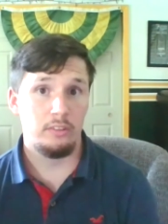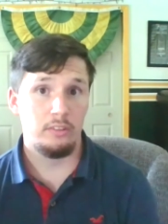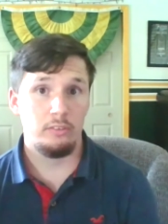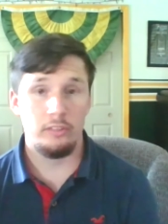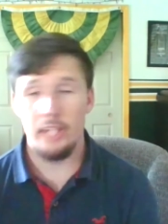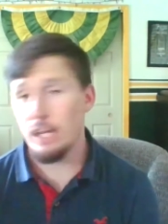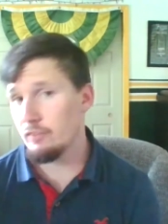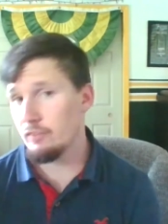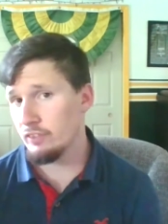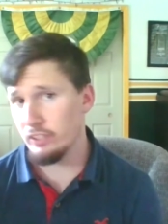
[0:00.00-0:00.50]

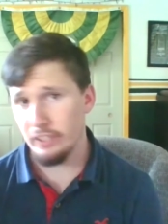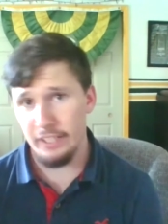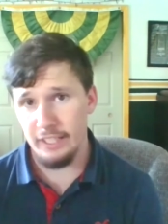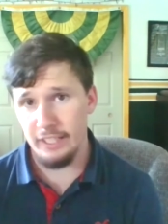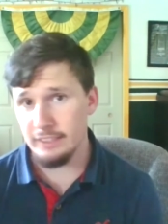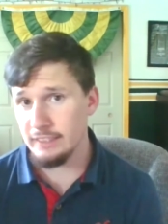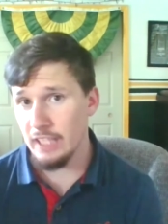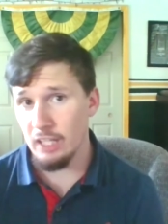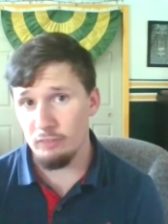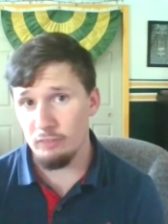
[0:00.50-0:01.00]
definitely a
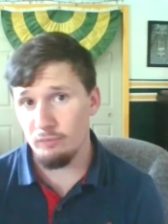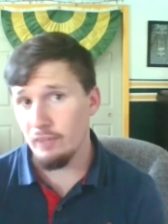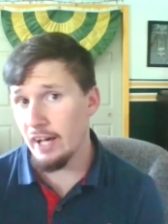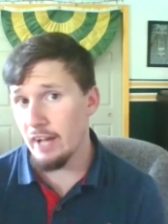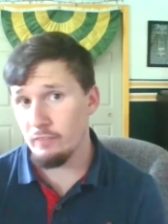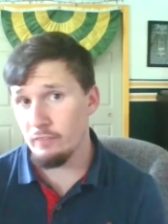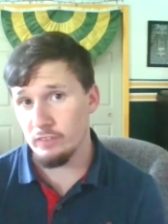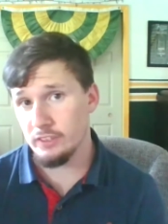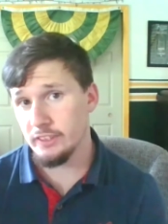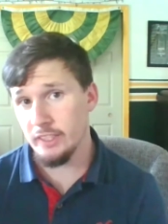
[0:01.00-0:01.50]
top
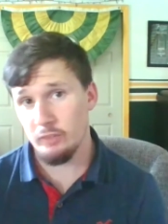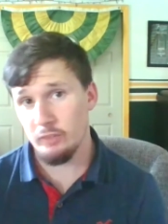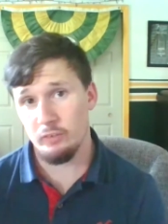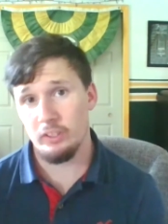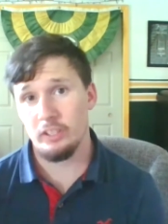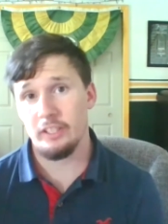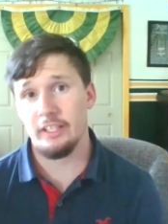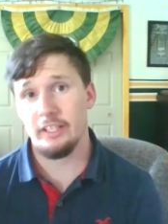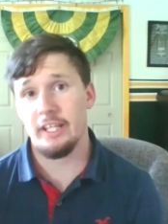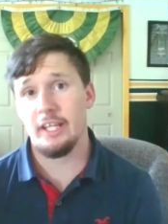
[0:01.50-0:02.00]
5 receiver
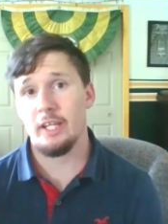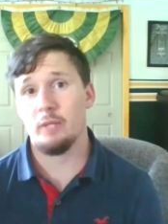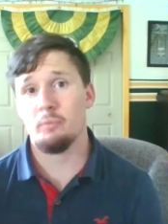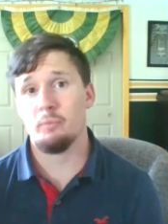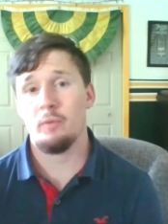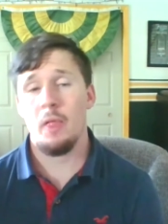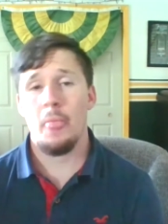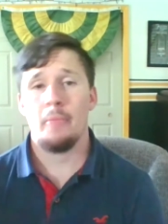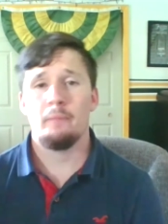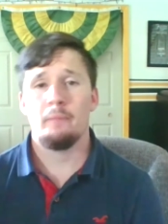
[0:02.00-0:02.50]
in the
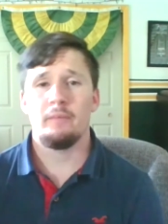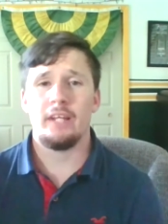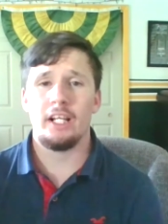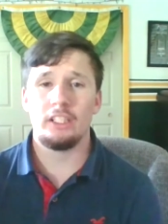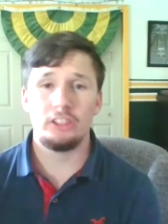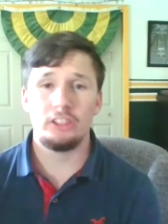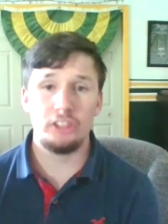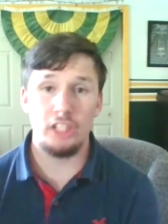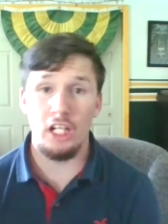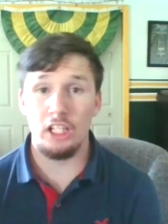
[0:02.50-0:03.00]
game. We
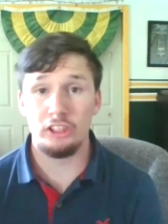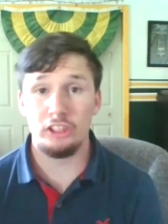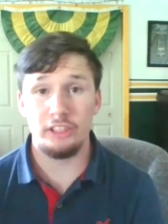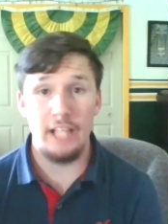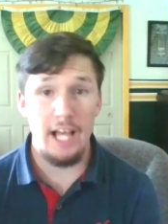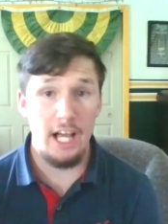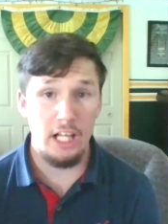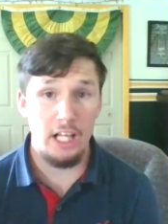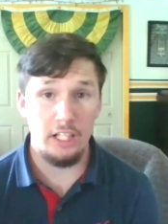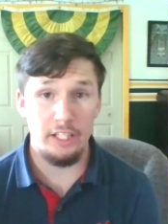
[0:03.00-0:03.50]
got Josh
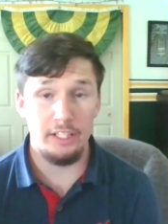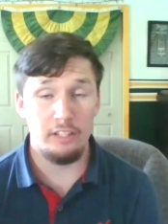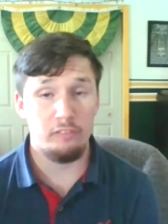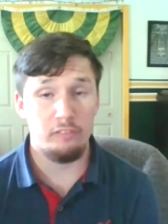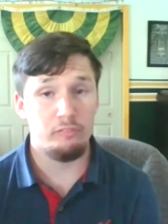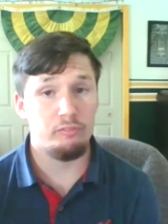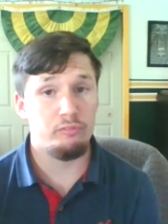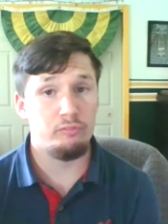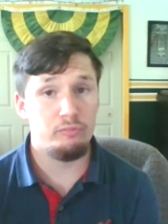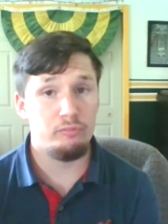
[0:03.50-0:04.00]
Allen, a
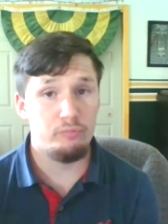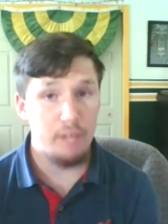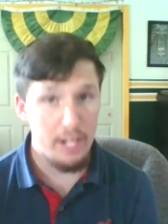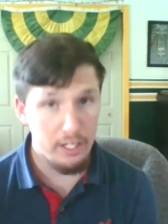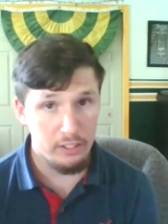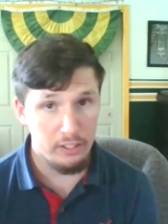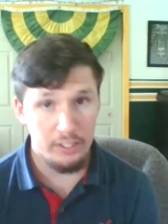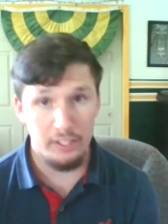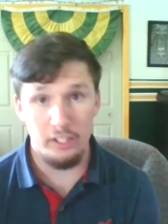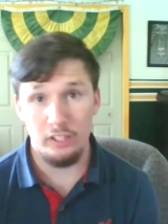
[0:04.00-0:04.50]

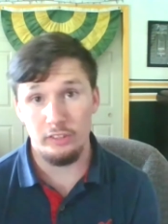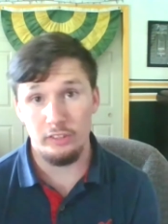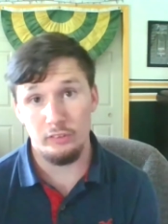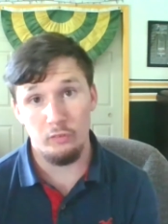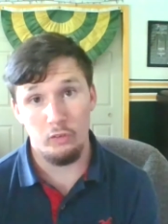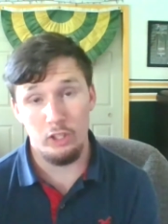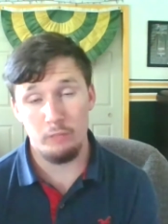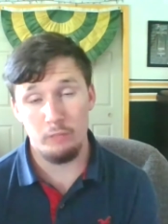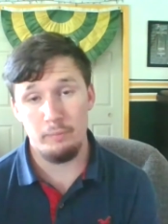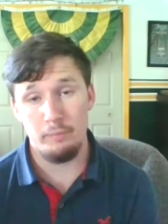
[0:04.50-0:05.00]
very good
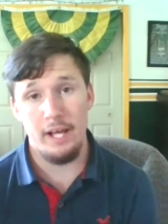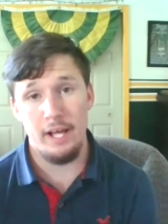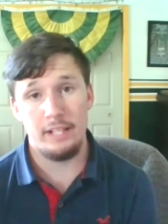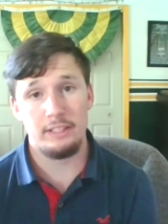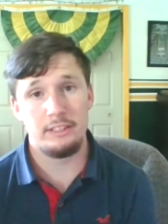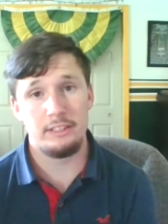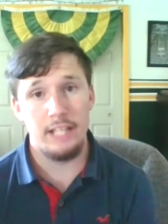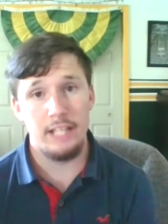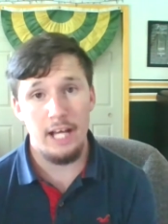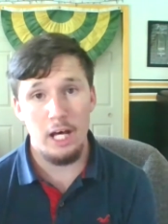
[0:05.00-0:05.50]

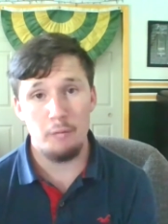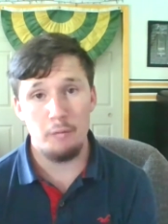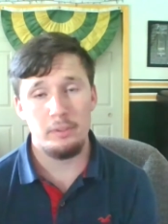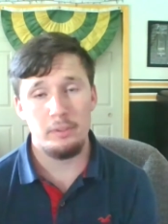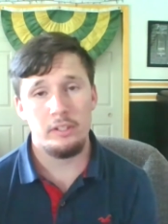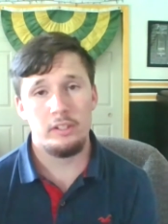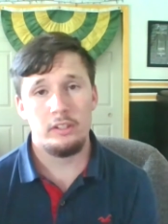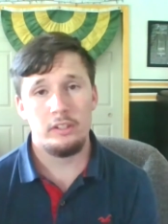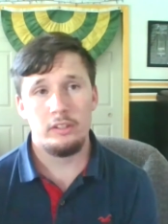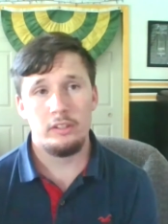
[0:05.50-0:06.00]
quarterback,
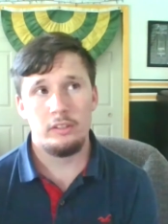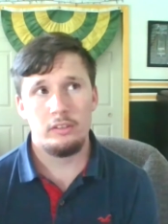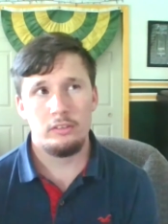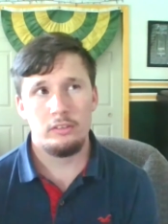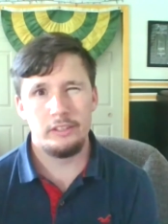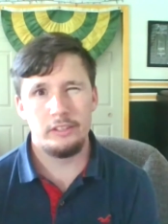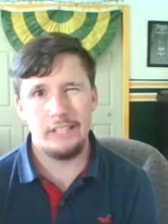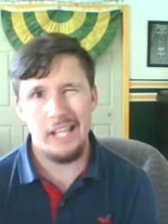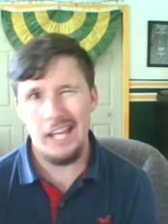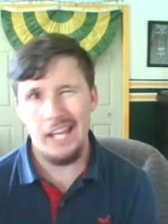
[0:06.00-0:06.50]
top
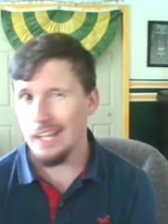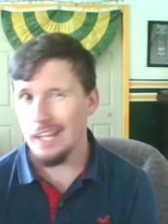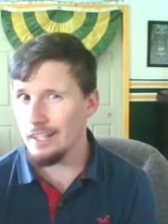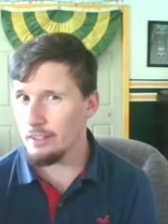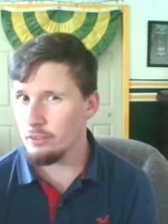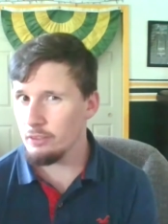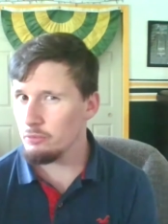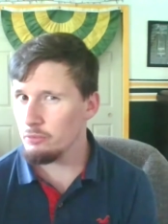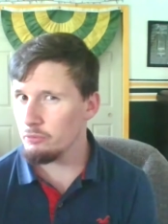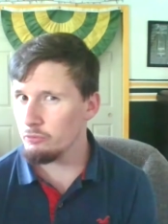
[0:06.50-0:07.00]

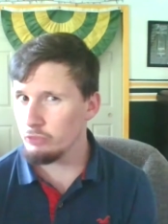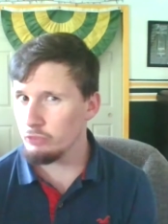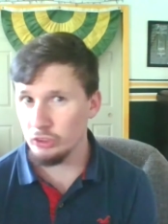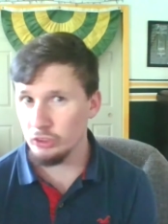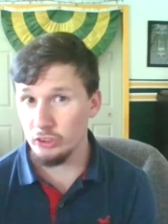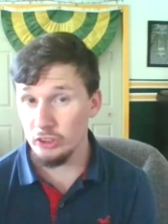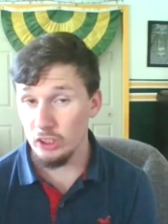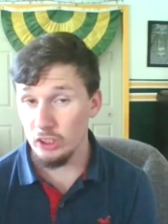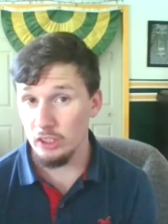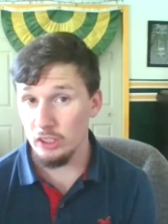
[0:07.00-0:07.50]
10 for
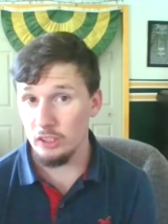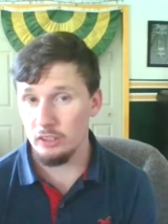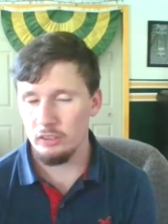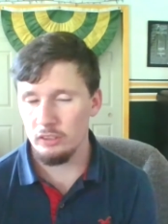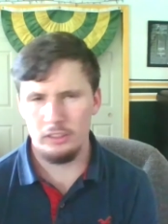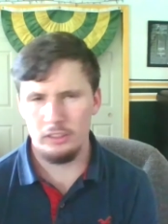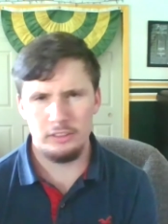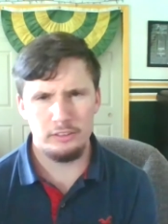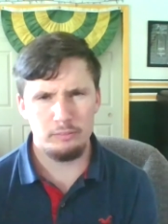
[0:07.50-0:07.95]
sure.